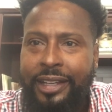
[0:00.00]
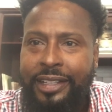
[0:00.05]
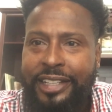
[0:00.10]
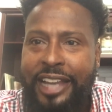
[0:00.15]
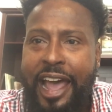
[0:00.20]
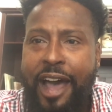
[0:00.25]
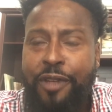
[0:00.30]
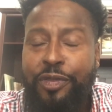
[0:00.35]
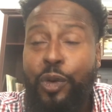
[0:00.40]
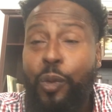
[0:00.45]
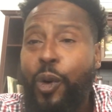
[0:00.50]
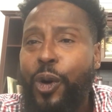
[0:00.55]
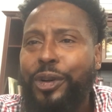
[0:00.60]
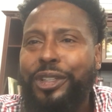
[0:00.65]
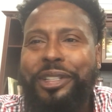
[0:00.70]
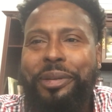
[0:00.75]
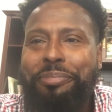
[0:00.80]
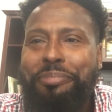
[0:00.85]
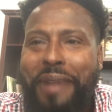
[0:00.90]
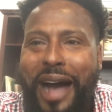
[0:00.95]
Now, the
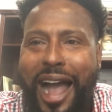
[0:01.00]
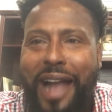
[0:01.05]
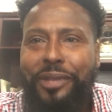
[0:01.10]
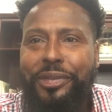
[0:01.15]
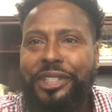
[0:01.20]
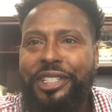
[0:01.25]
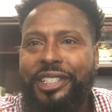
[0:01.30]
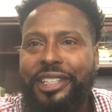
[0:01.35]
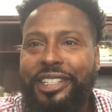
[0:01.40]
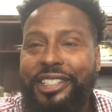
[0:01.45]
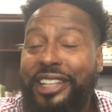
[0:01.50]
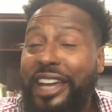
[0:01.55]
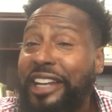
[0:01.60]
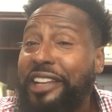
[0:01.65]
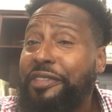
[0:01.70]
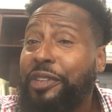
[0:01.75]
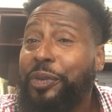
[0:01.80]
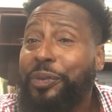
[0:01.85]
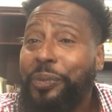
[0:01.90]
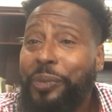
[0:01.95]
word democracy is not
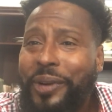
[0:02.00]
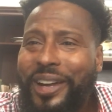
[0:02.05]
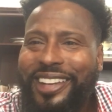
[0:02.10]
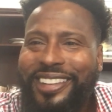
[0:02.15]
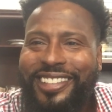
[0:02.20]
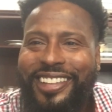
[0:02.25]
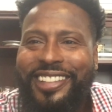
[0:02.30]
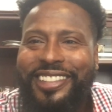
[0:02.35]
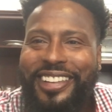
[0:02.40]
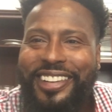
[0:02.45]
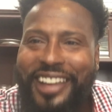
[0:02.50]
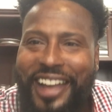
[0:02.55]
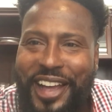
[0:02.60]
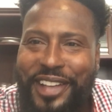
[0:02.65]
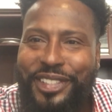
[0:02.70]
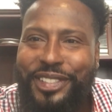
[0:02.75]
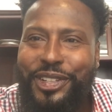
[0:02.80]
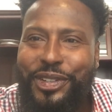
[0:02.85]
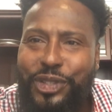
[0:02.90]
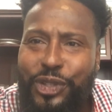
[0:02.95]
even written in the
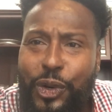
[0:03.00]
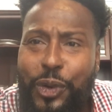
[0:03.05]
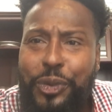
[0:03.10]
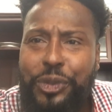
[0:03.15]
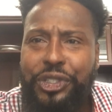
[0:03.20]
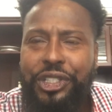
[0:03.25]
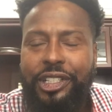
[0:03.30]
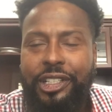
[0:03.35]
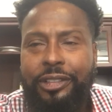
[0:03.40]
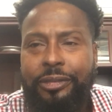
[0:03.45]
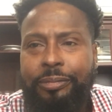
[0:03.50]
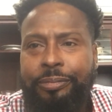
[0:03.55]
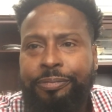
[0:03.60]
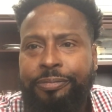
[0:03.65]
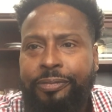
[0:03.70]
Constitution.